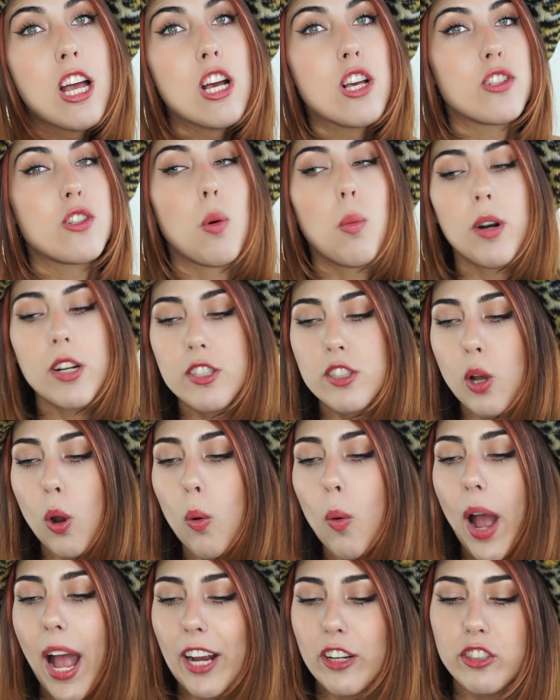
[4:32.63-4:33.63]
So what is
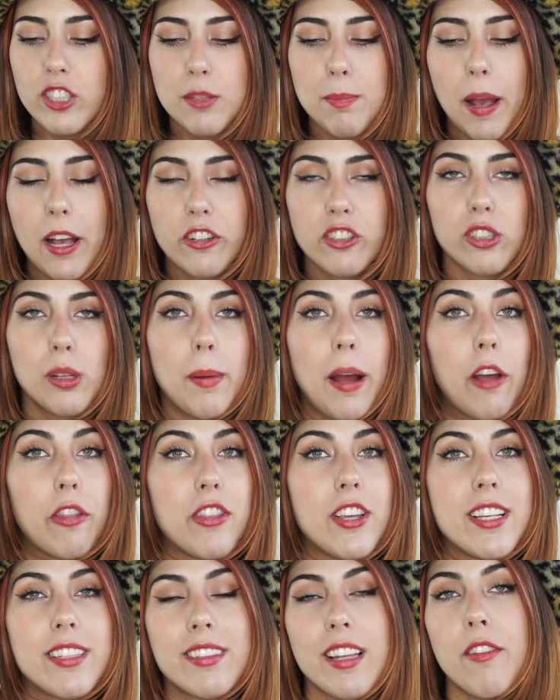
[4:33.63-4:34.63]
so extra special about
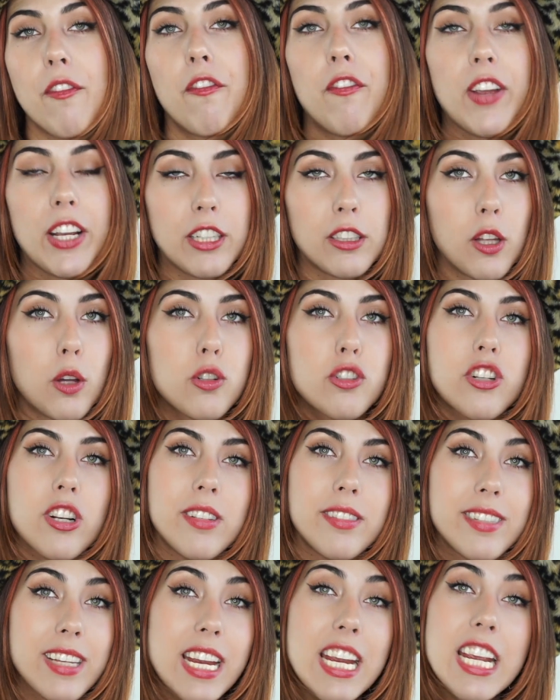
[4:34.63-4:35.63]
this and Fitglow's
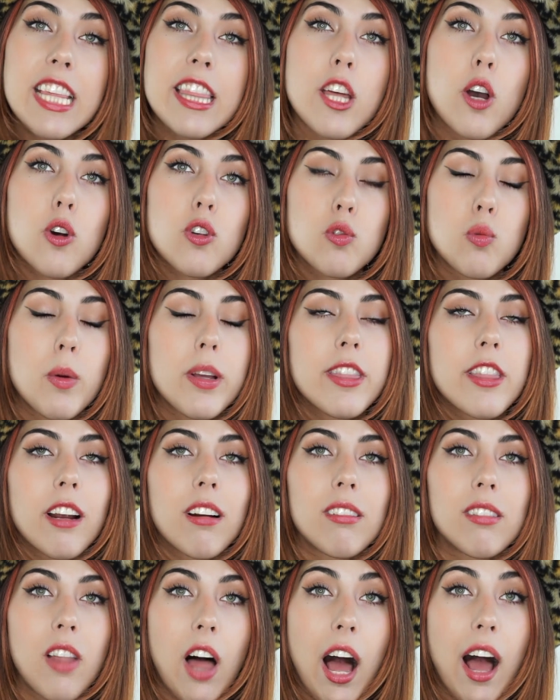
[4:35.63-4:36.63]
just ethos with their
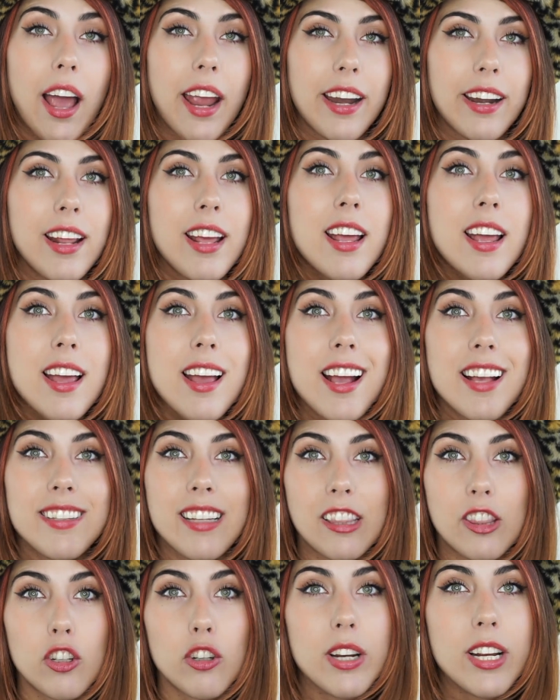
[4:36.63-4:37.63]
line is
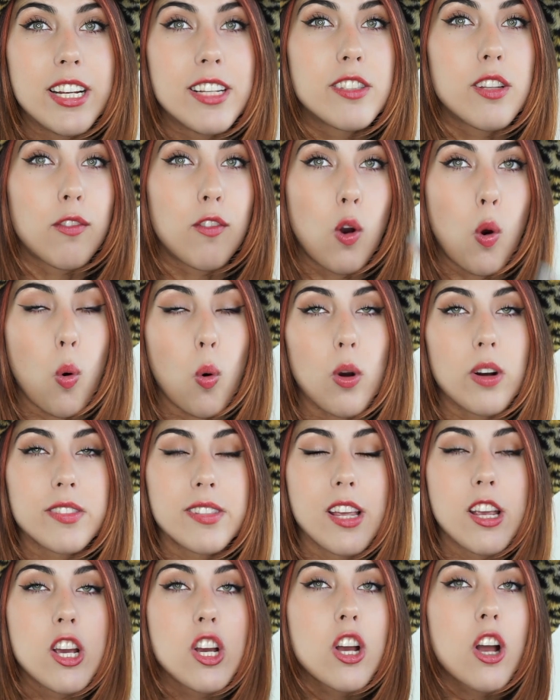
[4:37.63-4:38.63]
that there is, of
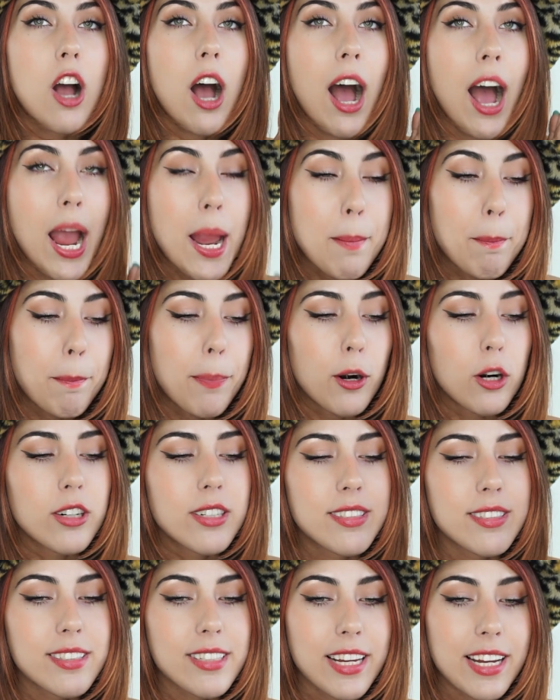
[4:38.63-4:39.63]
course, hyper
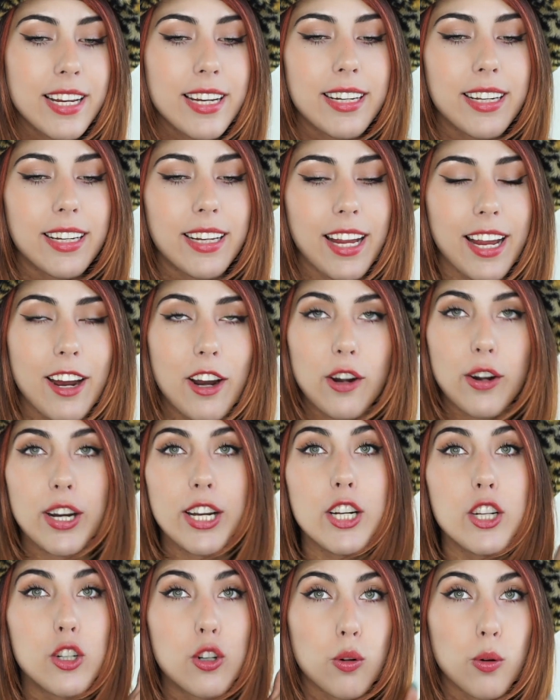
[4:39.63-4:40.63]
skincare
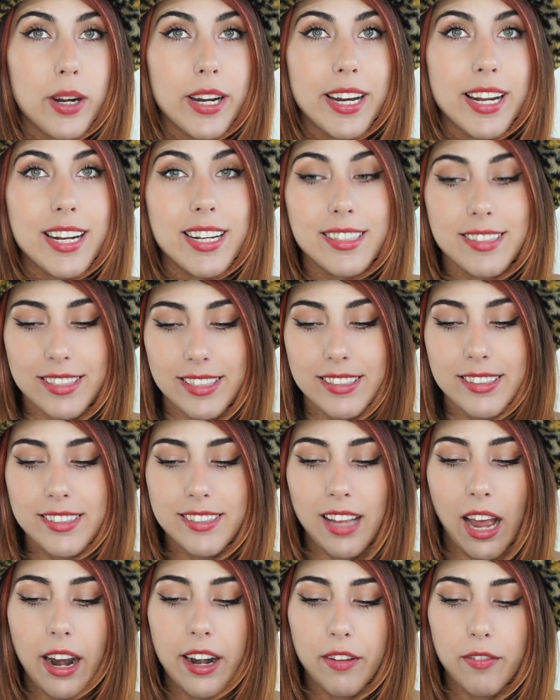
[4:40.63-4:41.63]
ingredients
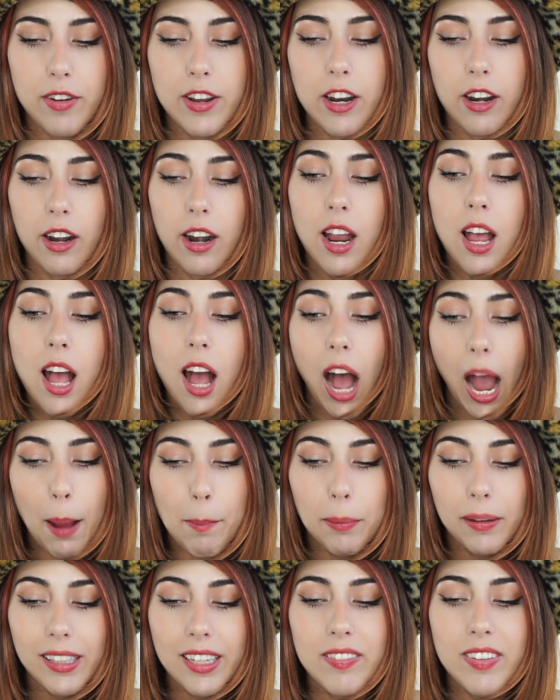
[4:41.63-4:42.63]
inside of here. I
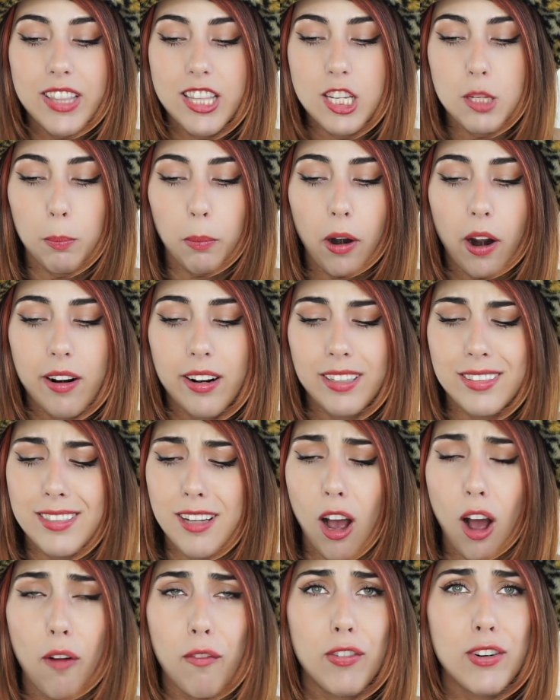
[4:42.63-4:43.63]
believe that this product
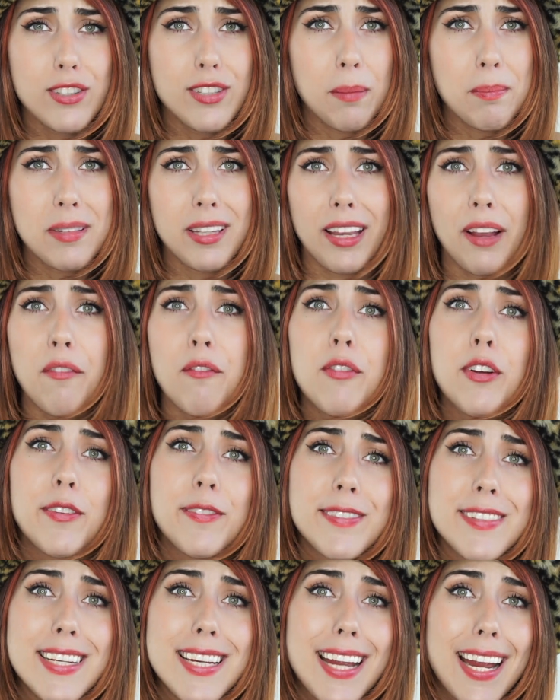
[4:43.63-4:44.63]
offers up to like
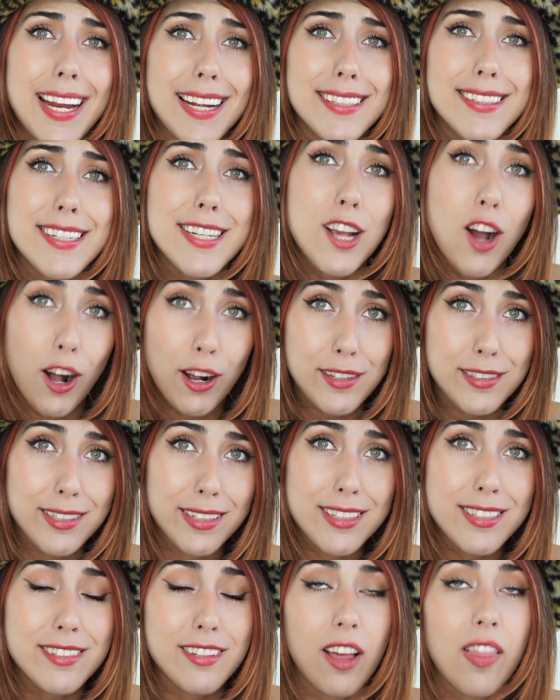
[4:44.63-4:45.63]
50
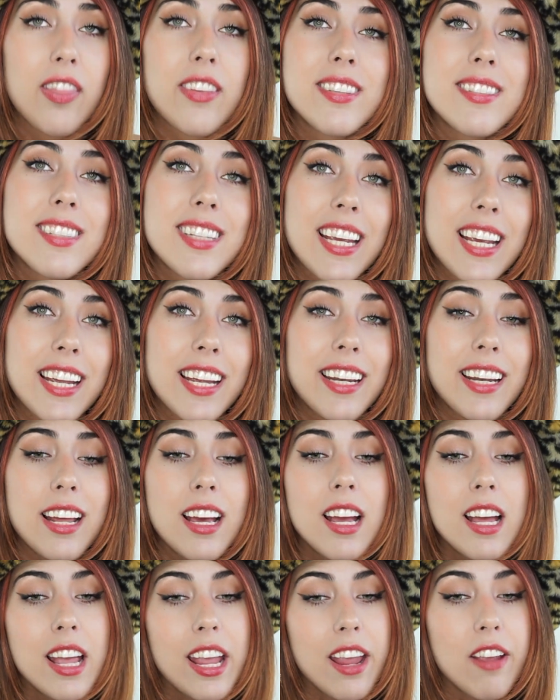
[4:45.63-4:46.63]
antioxidants on the skin,
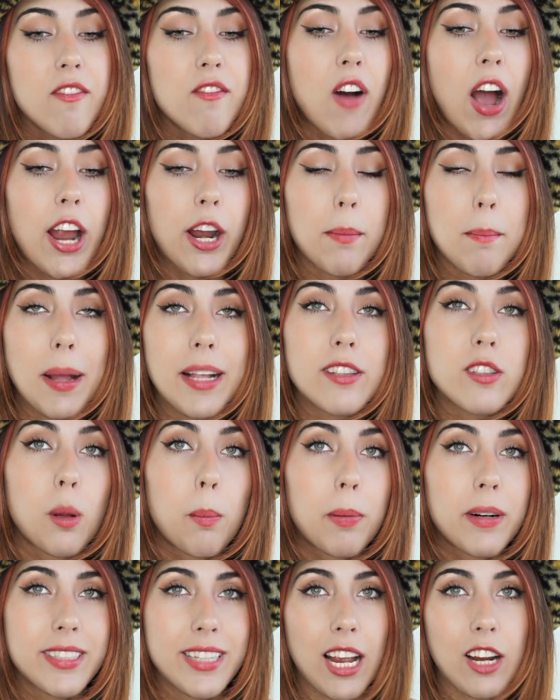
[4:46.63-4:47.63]
environmental
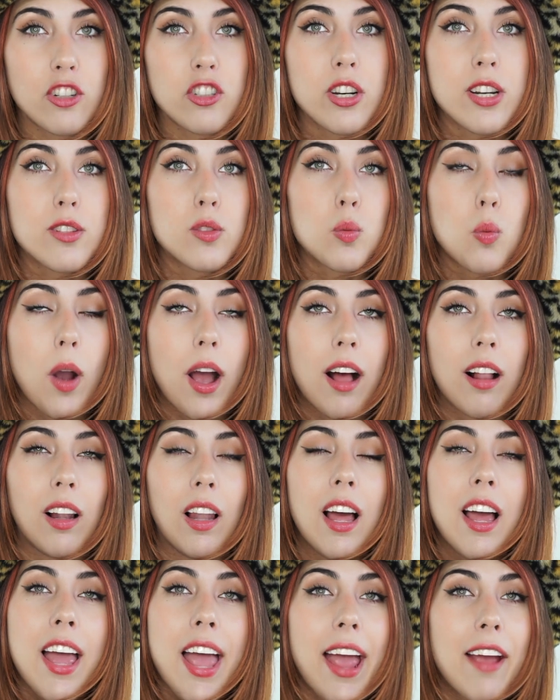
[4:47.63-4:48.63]
protection as
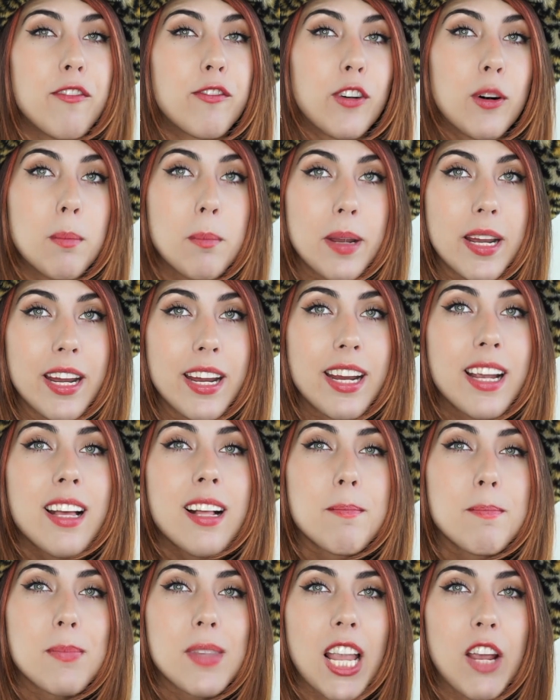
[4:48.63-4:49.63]
well. And for me,
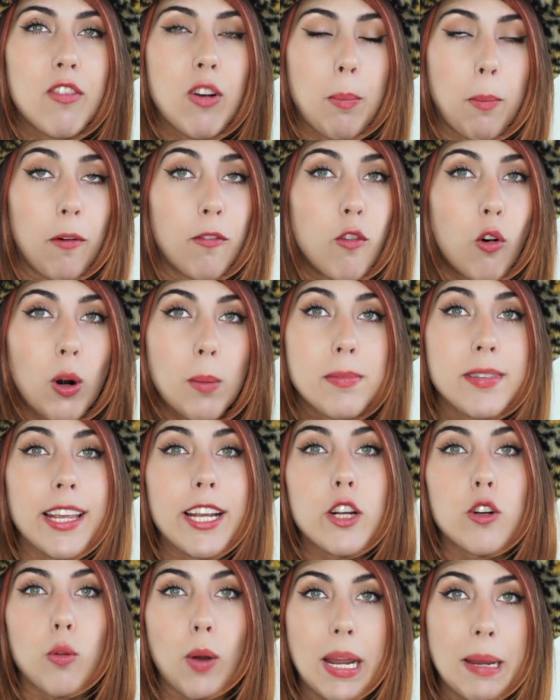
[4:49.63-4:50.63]
if it performs
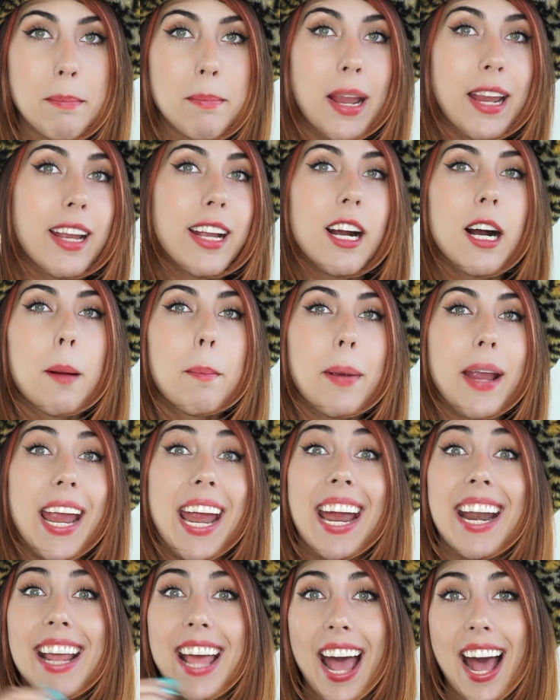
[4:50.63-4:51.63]
like great makeup
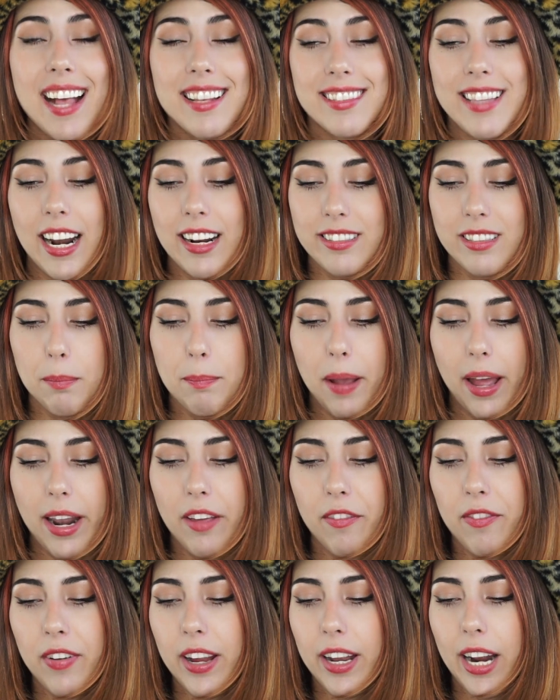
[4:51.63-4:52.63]
and it has that as a
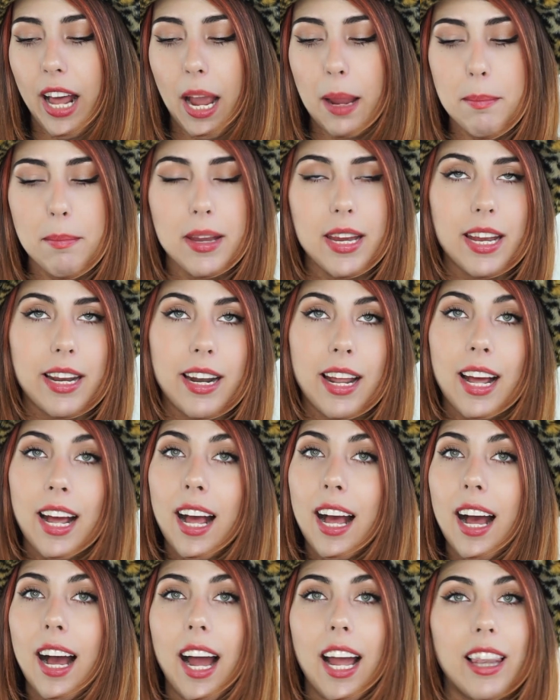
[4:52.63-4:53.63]
benefit, I mean,
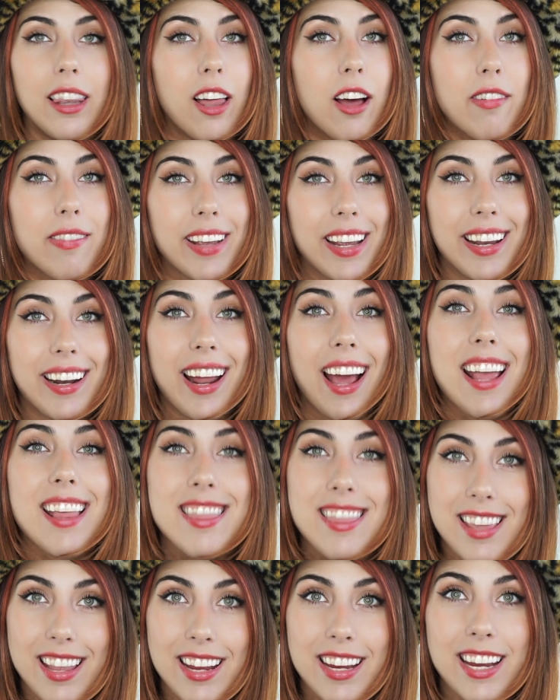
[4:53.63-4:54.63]
I love it. I
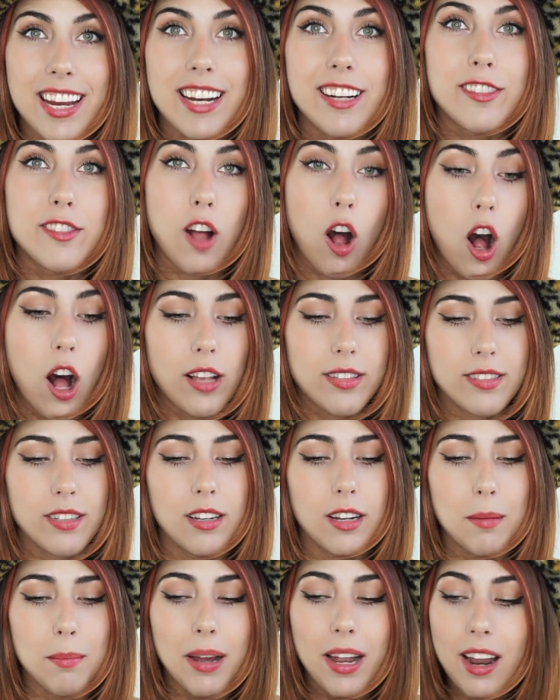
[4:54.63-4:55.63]
think it is
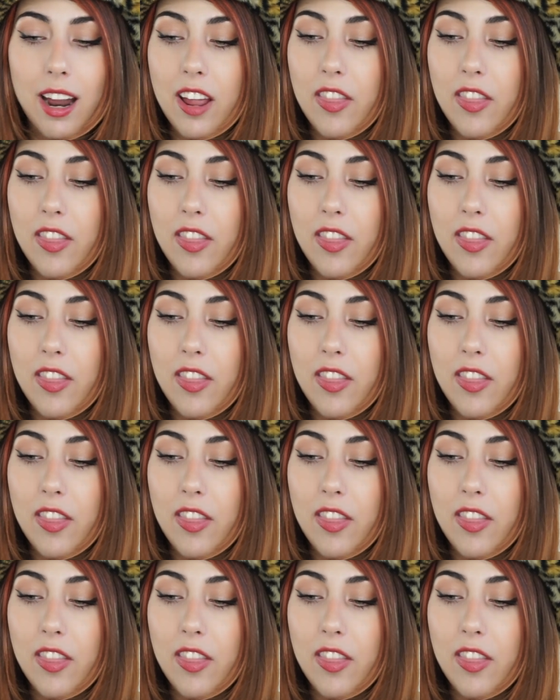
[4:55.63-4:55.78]
awesome.